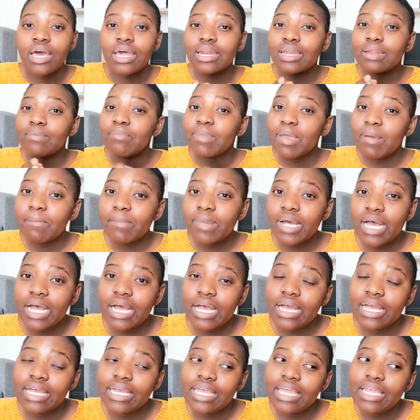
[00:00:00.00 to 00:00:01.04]
Remember,
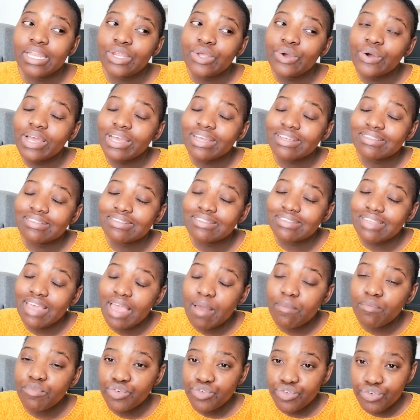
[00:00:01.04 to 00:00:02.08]
in your
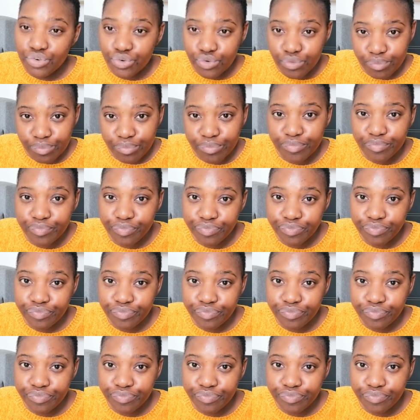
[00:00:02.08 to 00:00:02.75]
exam room,